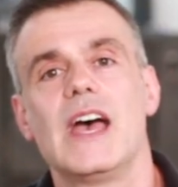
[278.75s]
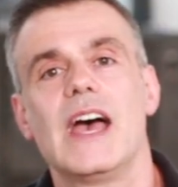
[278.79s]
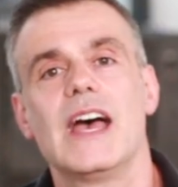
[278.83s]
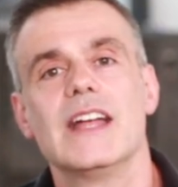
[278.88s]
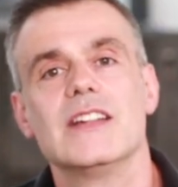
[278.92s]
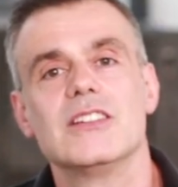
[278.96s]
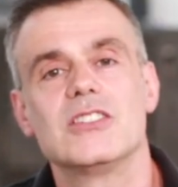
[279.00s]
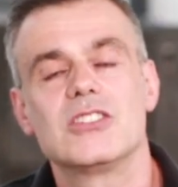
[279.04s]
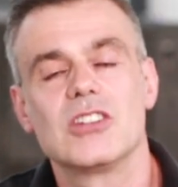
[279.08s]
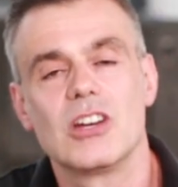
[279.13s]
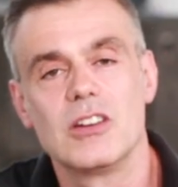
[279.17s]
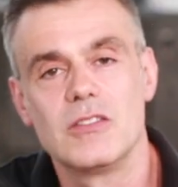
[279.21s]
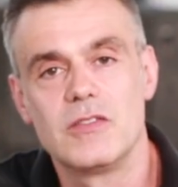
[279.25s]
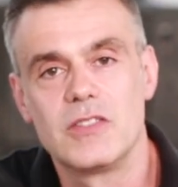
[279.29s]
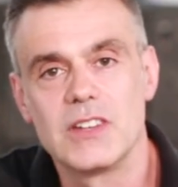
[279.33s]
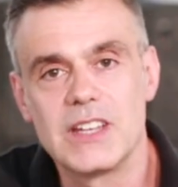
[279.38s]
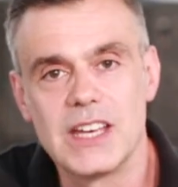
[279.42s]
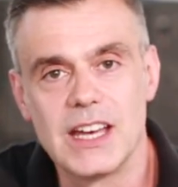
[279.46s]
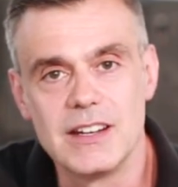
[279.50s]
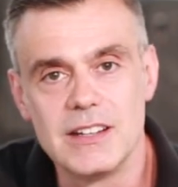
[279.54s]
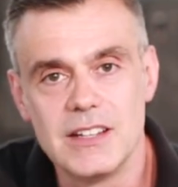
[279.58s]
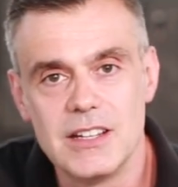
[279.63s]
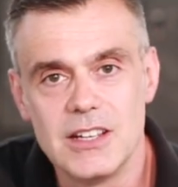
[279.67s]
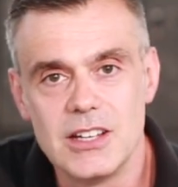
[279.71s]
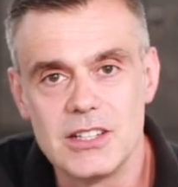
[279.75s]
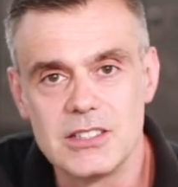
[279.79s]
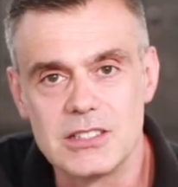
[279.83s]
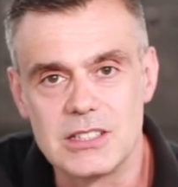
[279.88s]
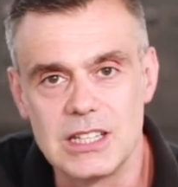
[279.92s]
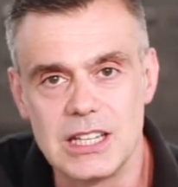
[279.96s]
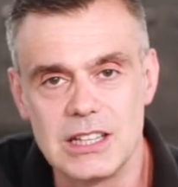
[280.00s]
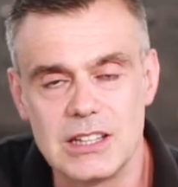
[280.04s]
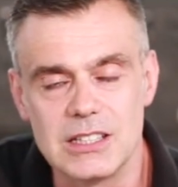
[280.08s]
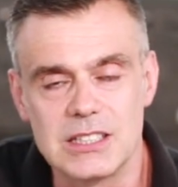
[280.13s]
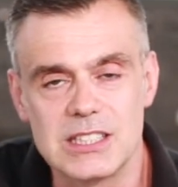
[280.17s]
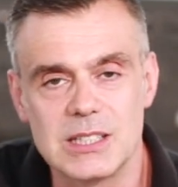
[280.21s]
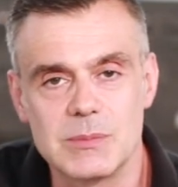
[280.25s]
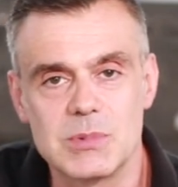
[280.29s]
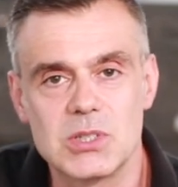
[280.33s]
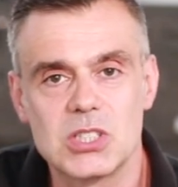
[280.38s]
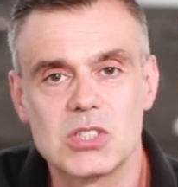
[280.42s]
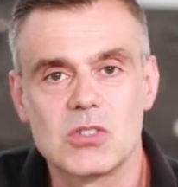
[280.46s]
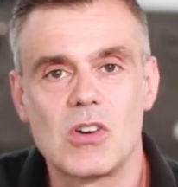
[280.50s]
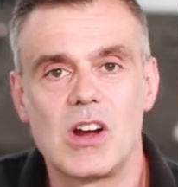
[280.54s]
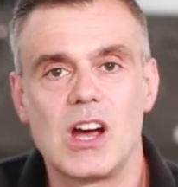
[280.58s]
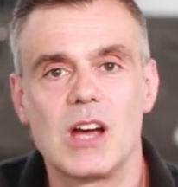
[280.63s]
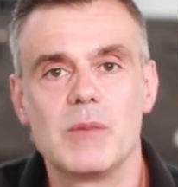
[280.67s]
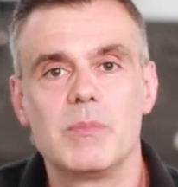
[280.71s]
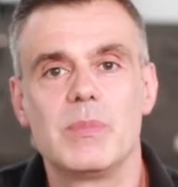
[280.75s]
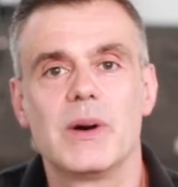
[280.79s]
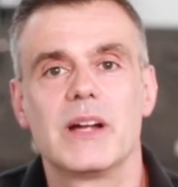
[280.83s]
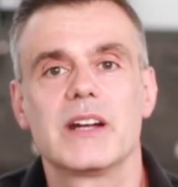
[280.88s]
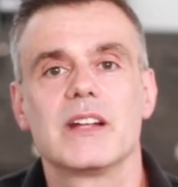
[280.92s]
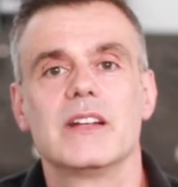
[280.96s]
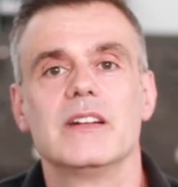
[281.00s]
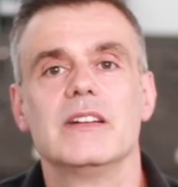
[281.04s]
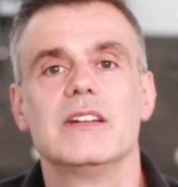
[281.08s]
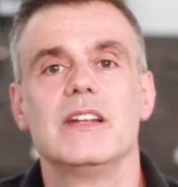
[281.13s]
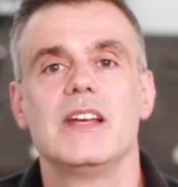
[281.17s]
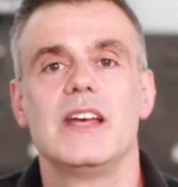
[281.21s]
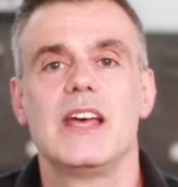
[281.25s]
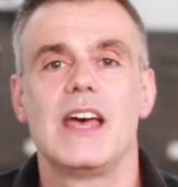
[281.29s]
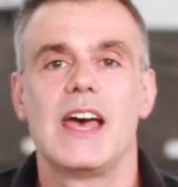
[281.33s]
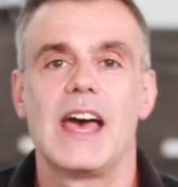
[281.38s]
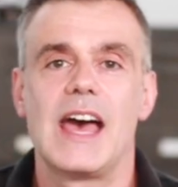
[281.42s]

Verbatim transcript: And don't forget to hit the subscribe button